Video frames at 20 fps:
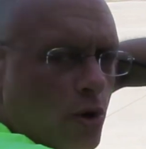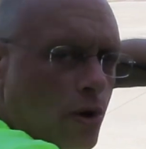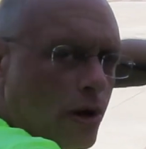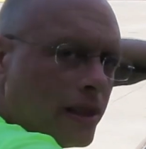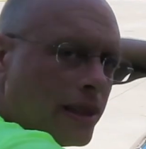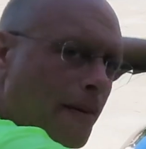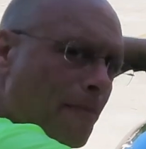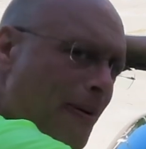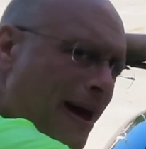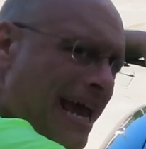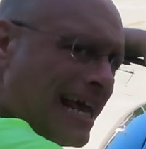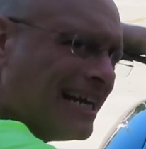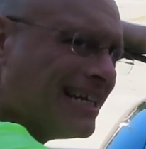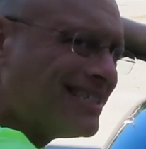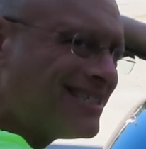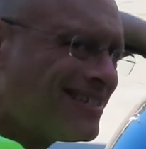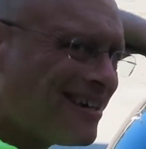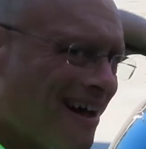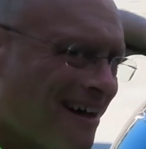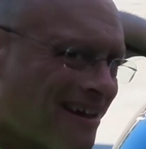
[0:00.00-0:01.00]
doing. The paint is
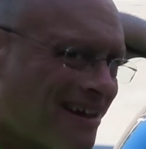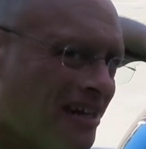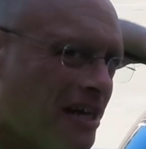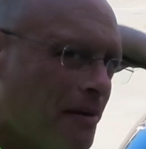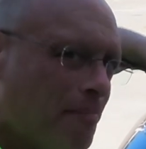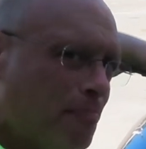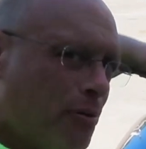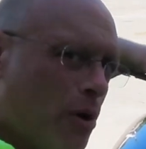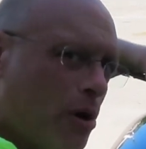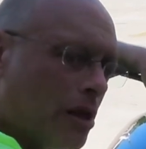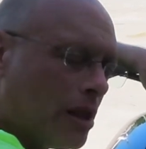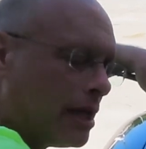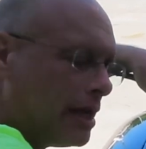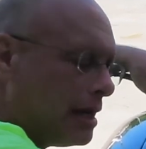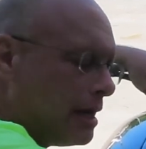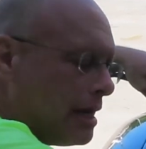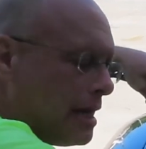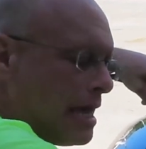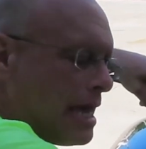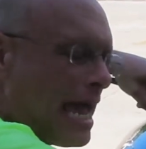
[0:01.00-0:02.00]
tucking and
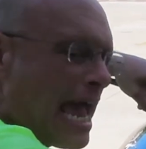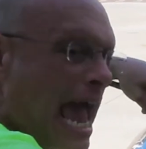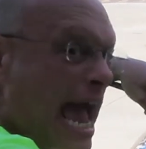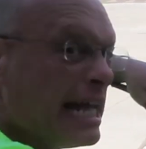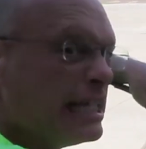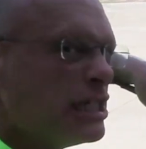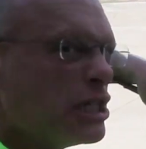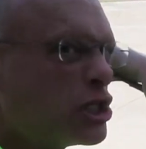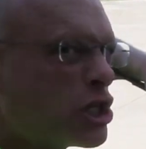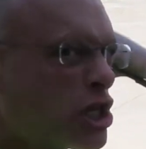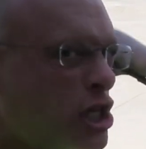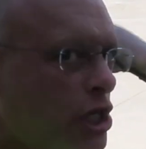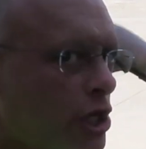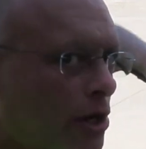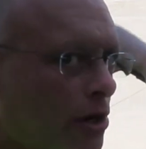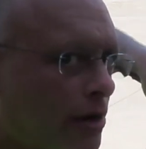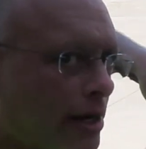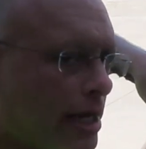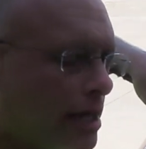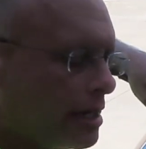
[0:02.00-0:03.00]
pulling as it's
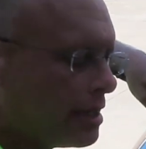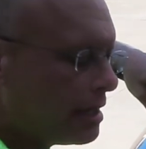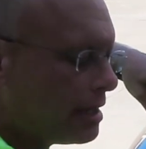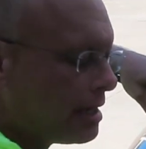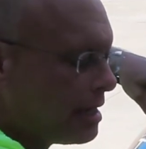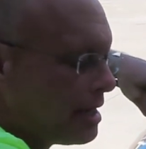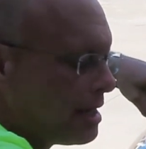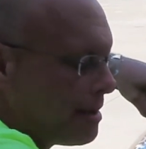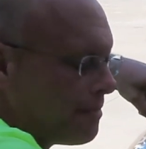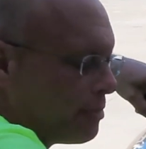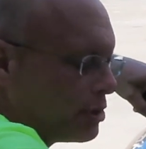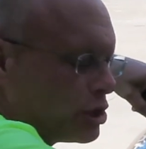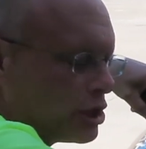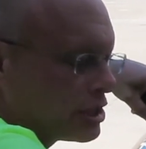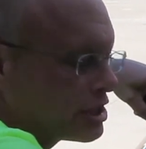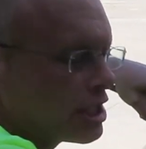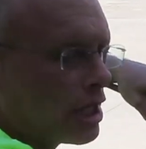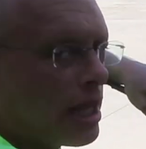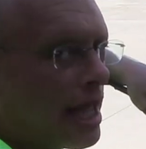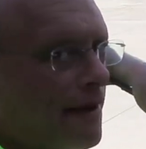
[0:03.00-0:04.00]
curing. But
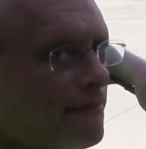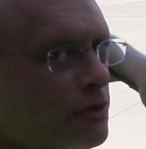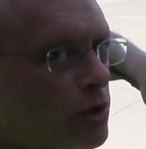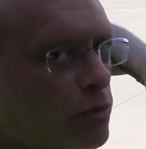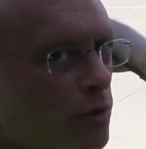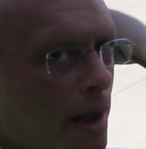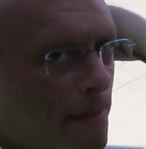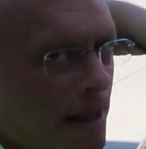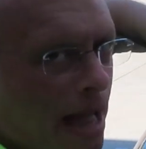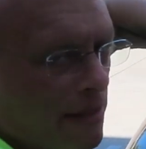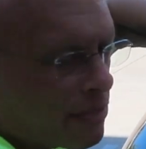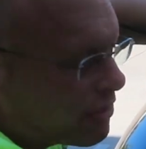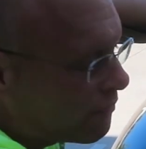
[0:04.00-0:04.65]
you still have to rub out